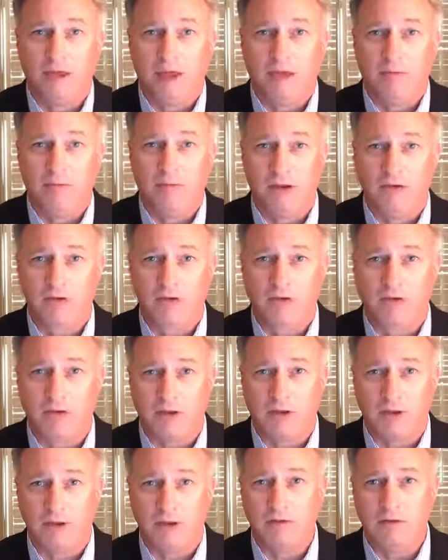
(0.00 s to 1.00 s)
and making sure
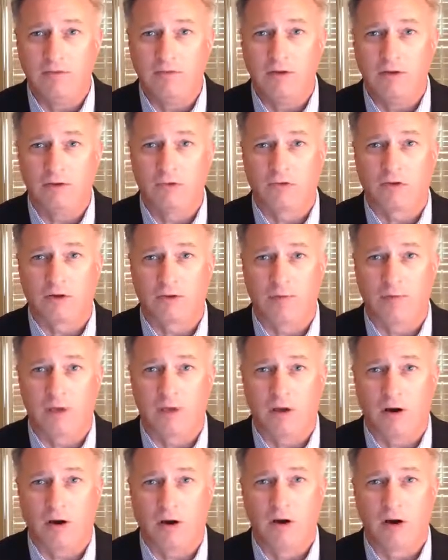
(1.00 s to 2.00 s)
that individuals that are
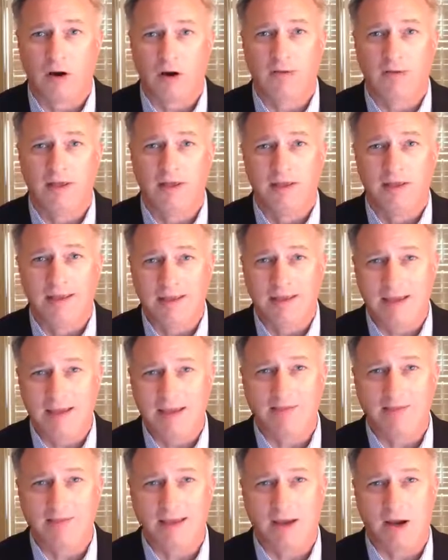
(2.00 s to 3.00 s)
being harmed
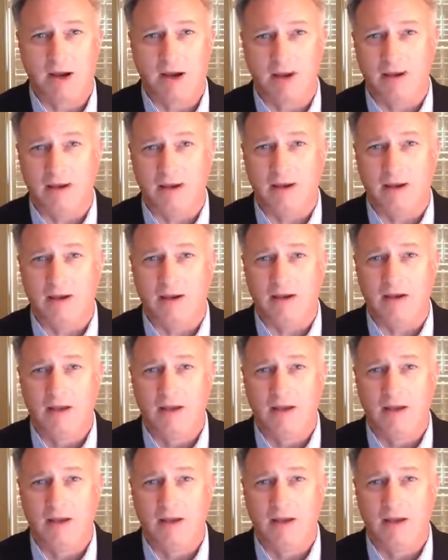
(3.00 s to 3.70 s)
get the care they need.